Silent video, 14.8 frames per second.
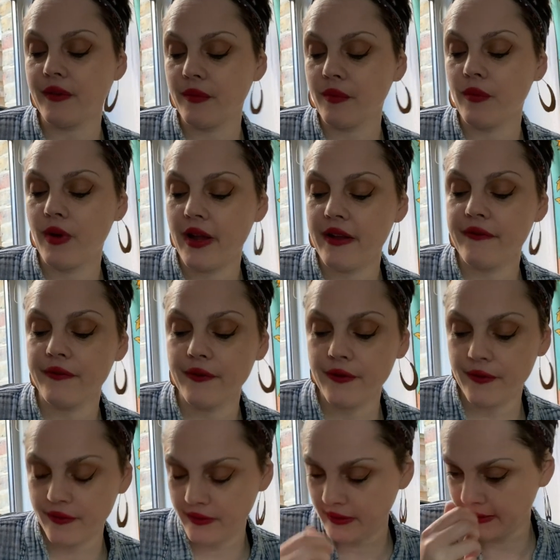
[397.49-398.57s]

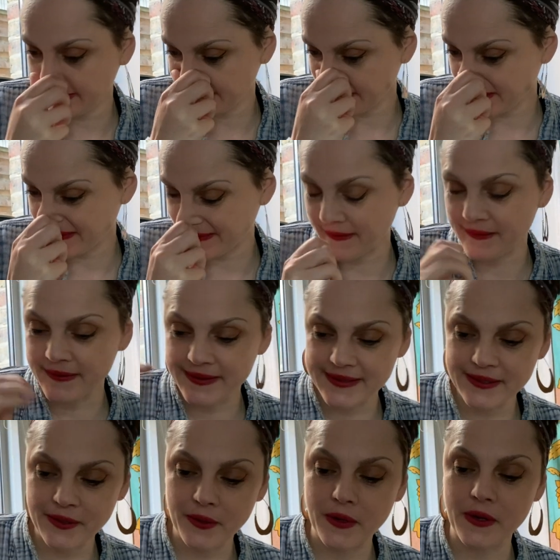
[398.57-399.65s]
whatever is going on, it's
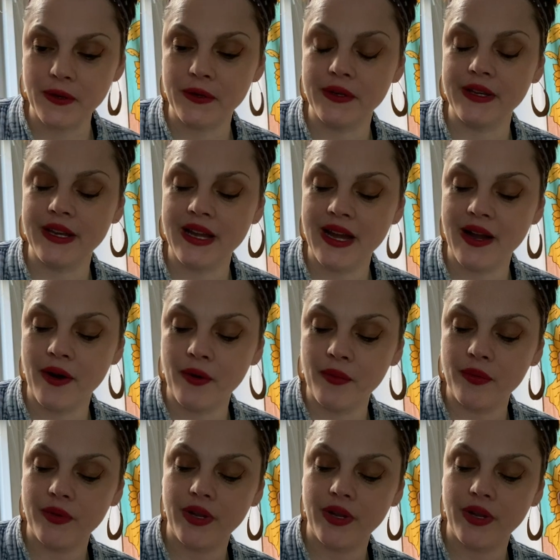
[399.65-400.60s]
going on now,